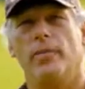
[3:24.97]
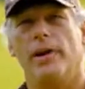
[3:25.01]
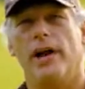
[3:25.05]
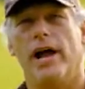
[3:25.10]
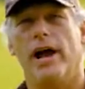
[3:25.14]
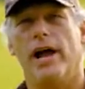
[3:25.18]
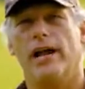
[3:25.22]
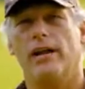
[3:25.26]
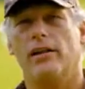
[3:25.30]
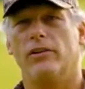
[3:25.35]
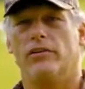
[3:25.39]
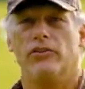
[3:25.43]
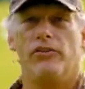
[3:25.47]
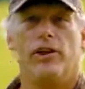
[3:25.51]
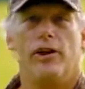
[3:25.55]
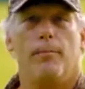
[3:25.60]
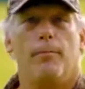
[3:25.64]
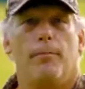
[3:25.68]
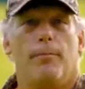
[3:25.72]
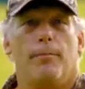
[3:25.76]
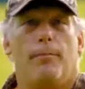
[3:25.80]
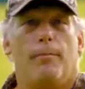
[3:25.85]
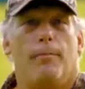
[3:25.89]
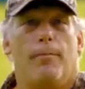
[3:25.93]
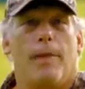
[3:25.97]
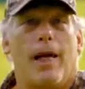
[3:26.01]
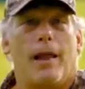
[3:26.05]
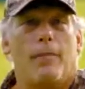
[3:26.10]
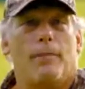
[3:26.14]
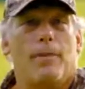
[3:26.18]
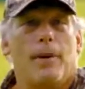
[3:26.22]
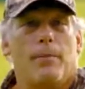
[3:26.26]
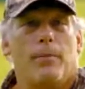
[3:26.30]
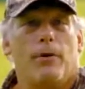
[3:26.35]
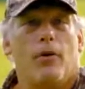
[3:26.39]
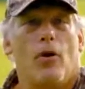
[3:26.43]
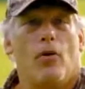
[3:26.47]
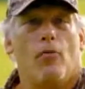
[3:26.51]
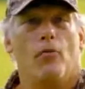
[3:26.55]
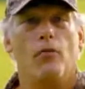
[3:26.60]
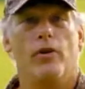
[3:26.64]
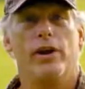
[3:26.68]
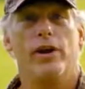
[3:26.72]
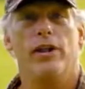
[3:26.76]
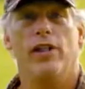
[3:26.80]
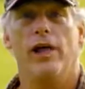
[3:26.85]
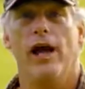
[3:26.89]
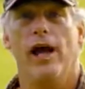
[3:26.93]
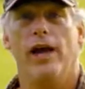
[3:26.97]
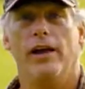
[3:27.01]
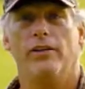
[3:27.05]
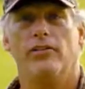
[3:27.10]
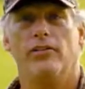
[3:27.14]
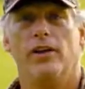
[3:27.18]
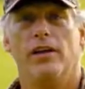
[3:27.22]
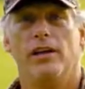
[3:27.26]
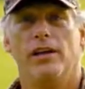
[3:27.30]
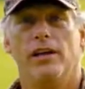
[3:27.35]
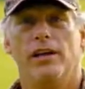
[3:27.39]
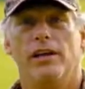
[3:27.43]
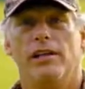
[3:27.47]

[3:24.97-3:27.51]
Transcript: binoculars that a lot of people don't realize.